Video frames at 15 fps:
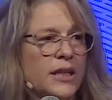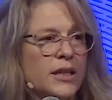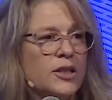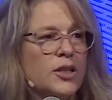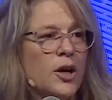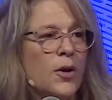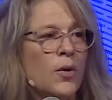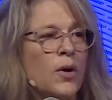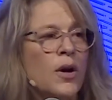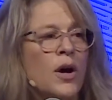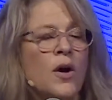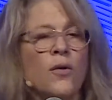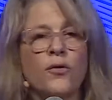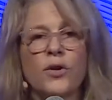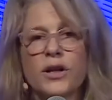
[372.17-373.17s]
So,
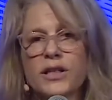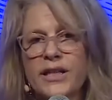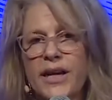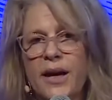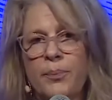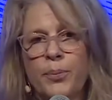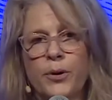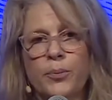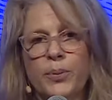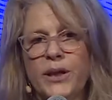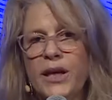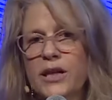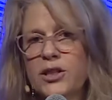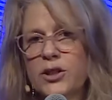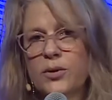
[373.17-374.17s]
for example,
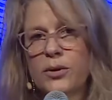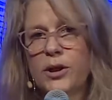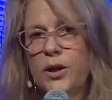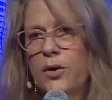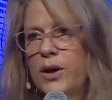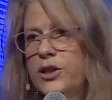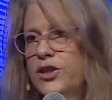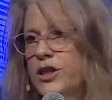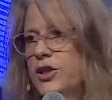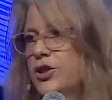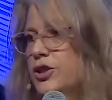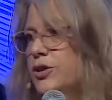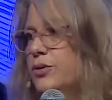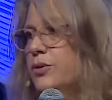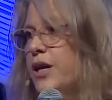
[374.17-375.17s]
PSU and
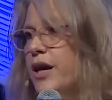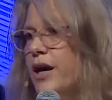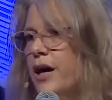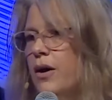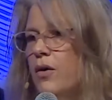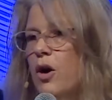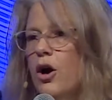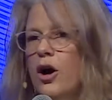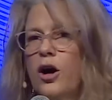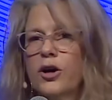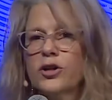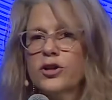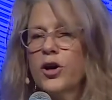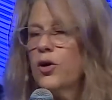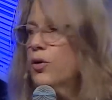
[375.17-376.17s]
OHSU now are
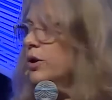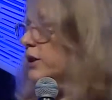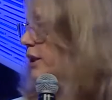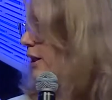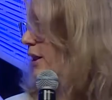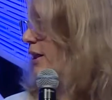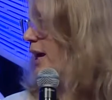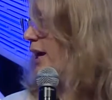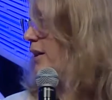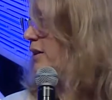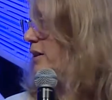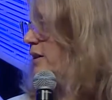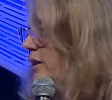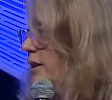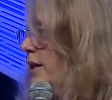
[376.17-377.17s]
totally
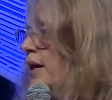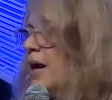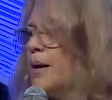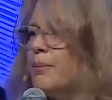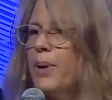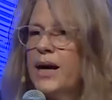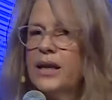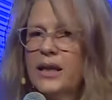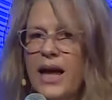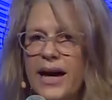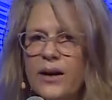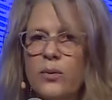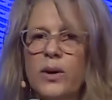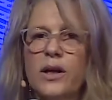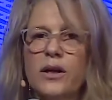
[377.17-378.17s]
connected by
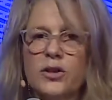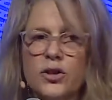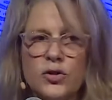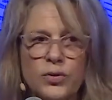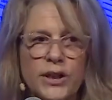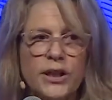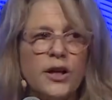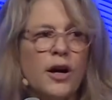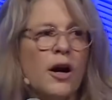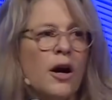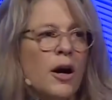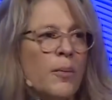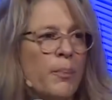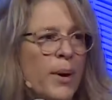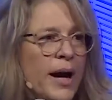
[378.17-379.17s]
light rail,
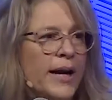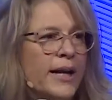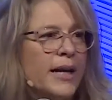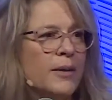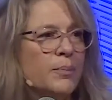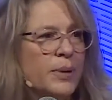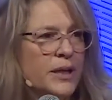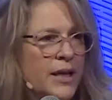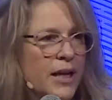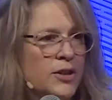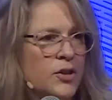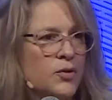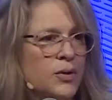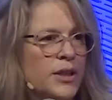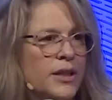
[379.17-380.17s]
streetcar, bike, and
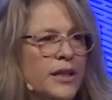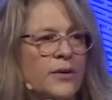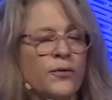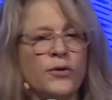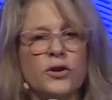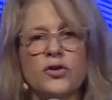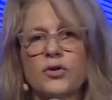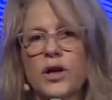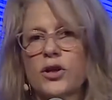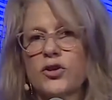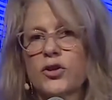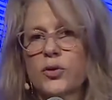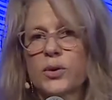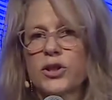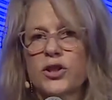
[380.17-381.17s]
pedestrian
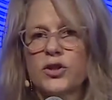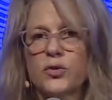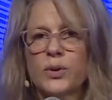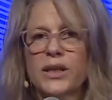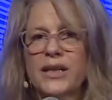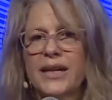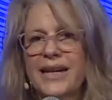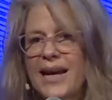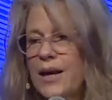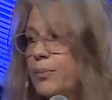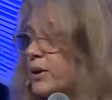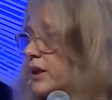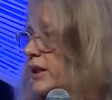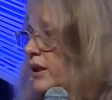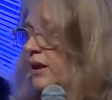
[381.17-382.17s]
infrastructure, which is really
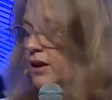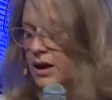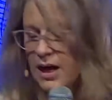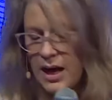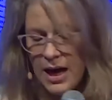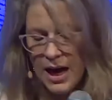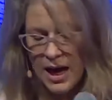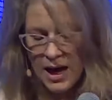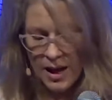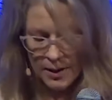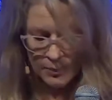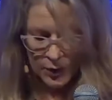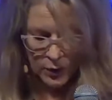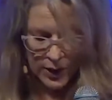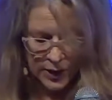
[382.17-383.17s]
enabling
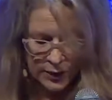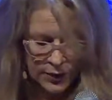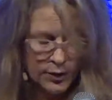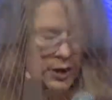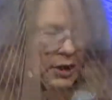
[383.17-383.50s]
greater